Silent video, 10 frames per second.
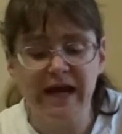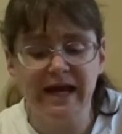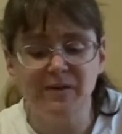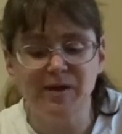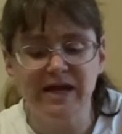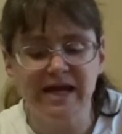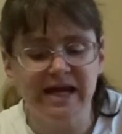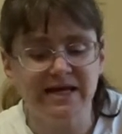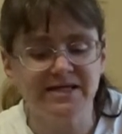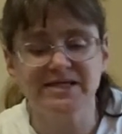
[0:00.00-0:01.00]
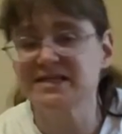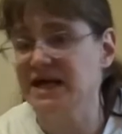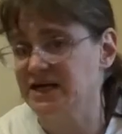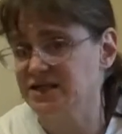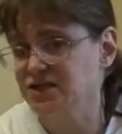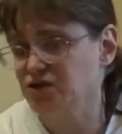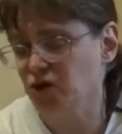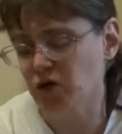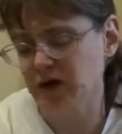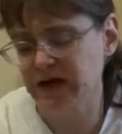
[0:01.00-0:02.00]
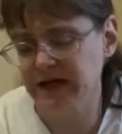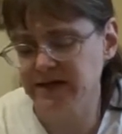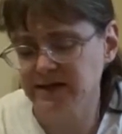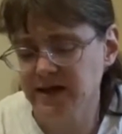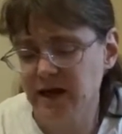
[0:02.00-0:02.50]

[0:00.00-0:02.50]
he began to tell stories,